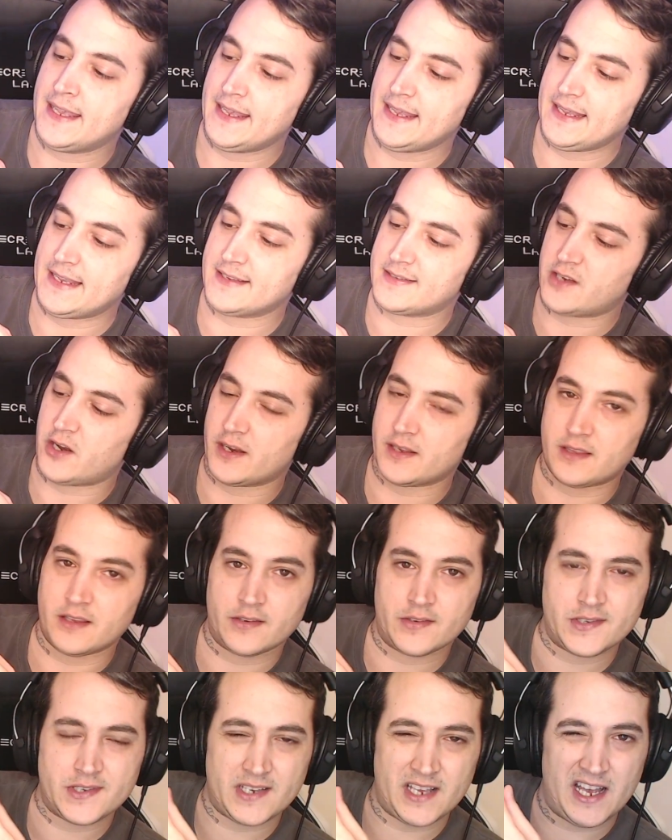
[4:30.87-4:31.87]
is like
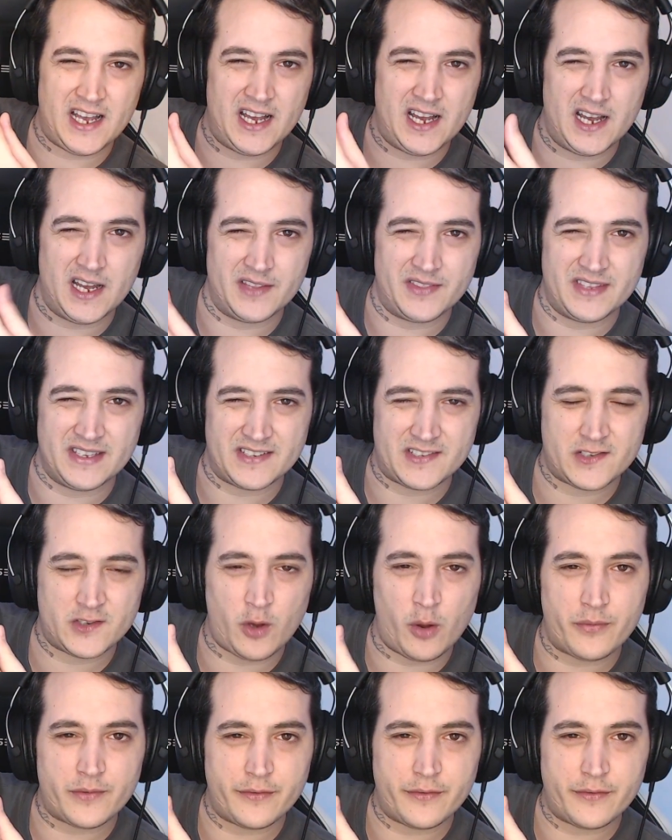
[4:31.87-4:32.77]
this this soft